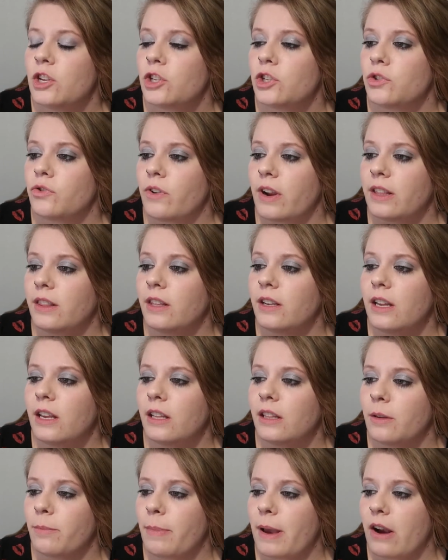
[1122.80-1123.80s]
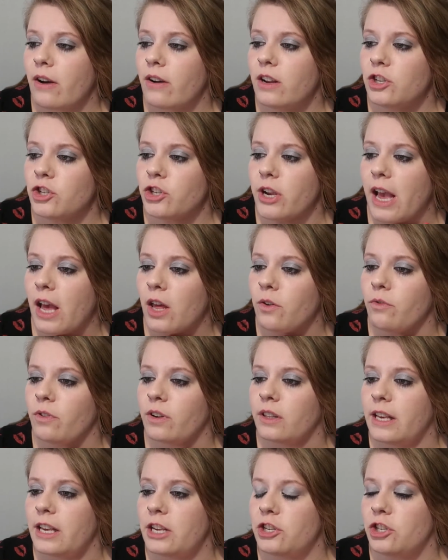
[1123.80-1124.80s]
strengthening the parent-child
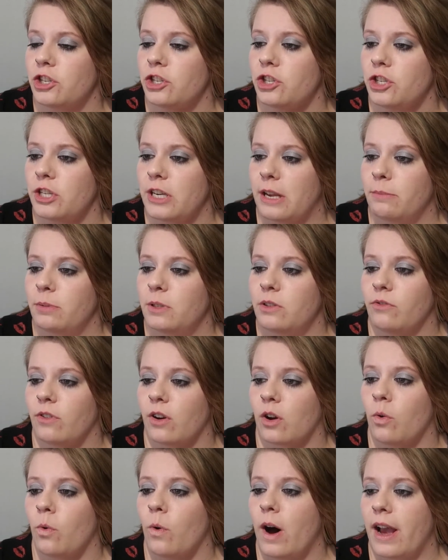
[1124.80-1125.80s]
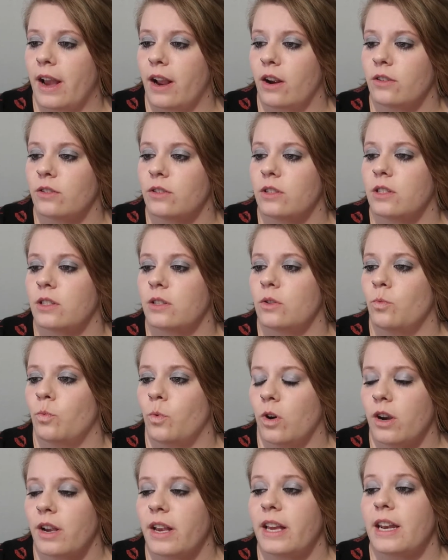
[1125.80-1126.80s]
relationships requires
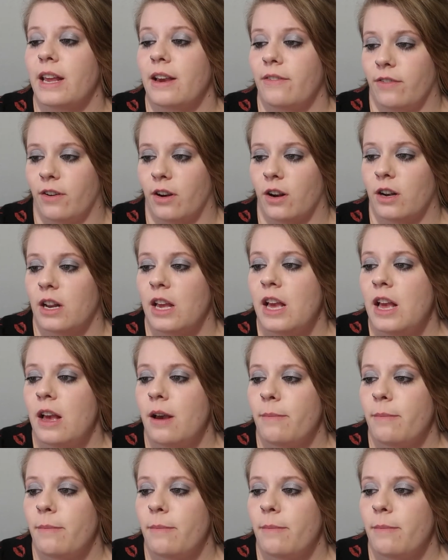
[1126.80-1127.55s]
work and effort.